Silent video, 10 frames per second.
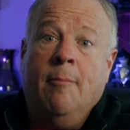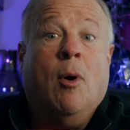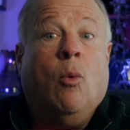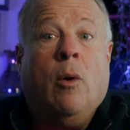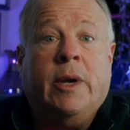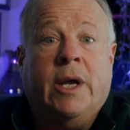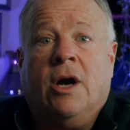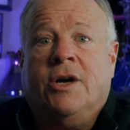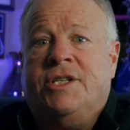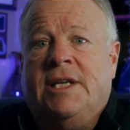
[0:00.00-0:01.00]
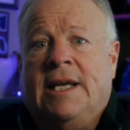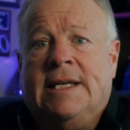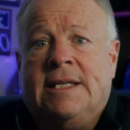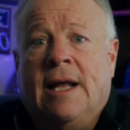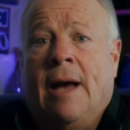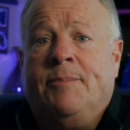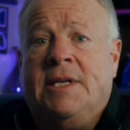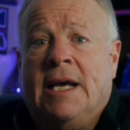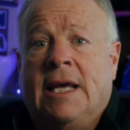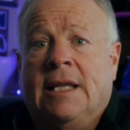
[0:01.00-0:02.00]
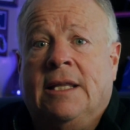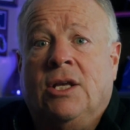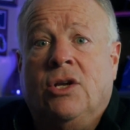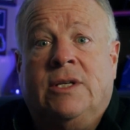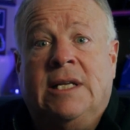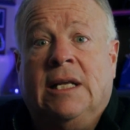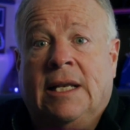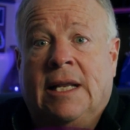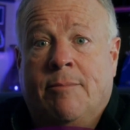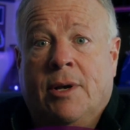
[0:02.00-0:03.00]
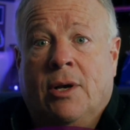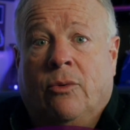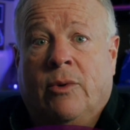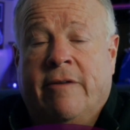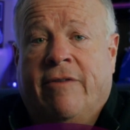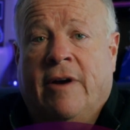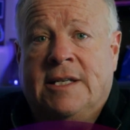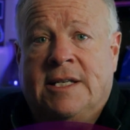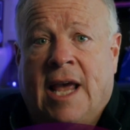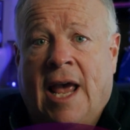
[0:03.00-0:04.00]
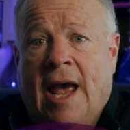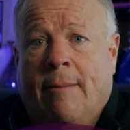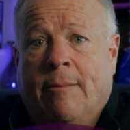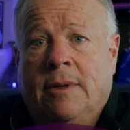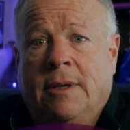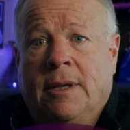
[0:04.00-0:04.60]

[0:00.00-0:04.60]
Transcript: But what we are seeing is an uptick in the utility bill refund scam.